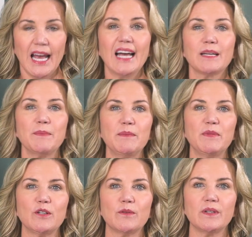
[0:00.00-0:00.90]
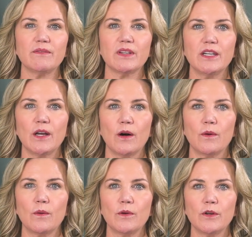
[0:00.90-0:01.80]
Heck, maybe you don't even
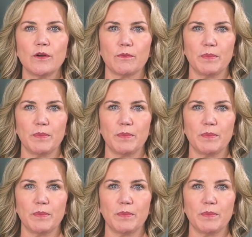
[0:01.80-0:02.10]
know your